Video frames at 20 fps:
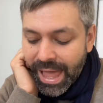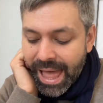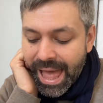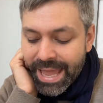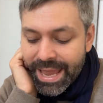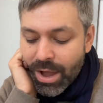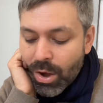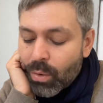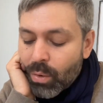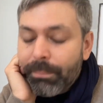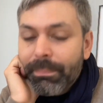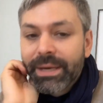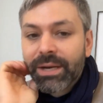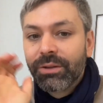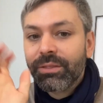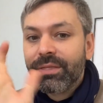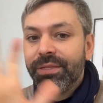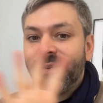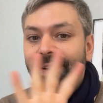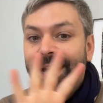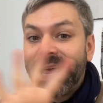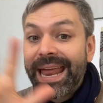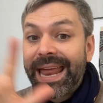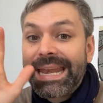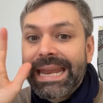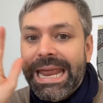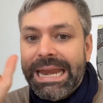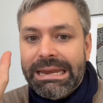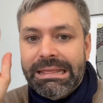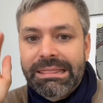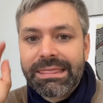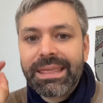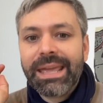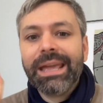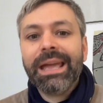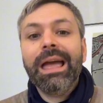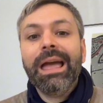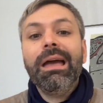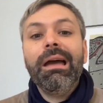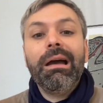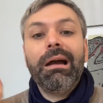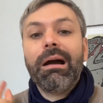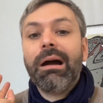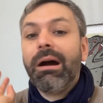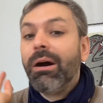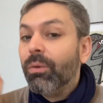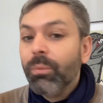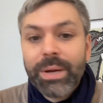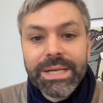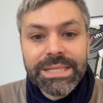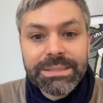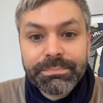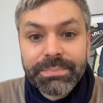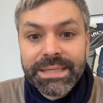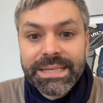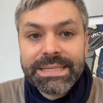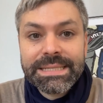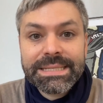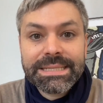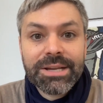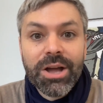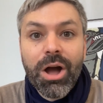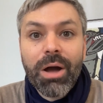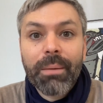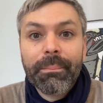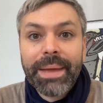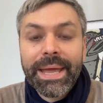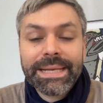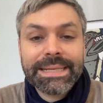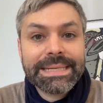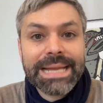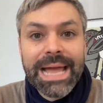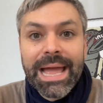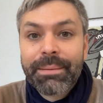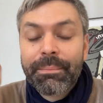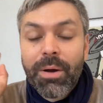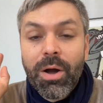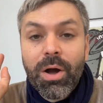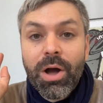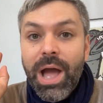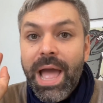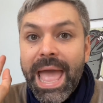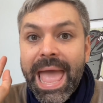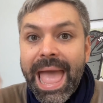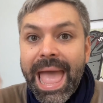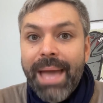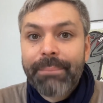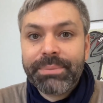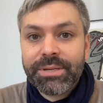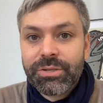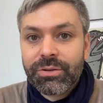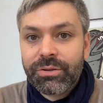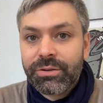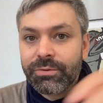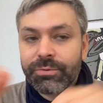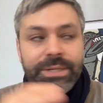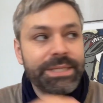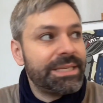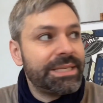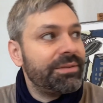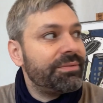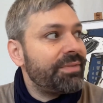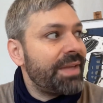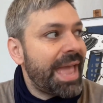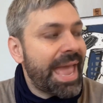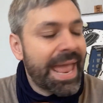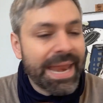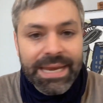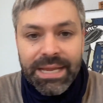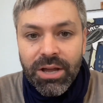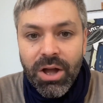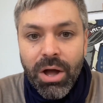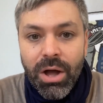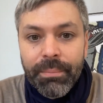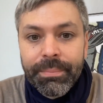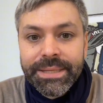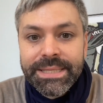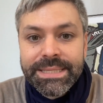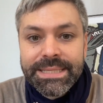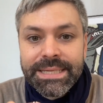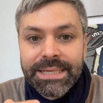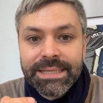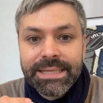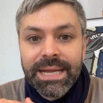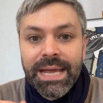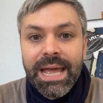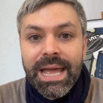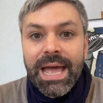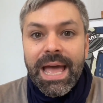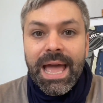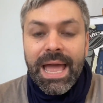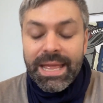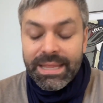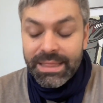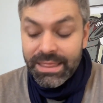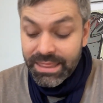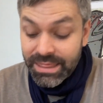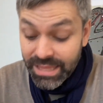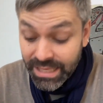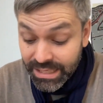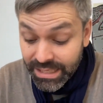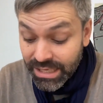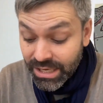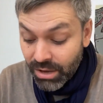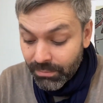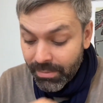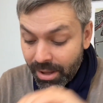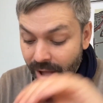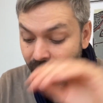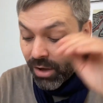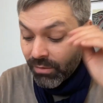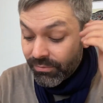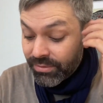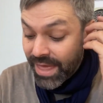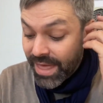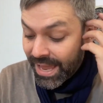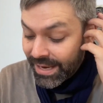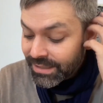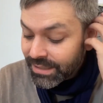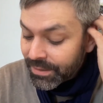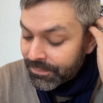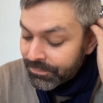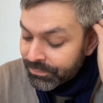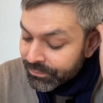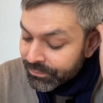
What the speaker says: I hope I don't forget anything. Always please comment. I'm happy to receive any comments and thinking of that.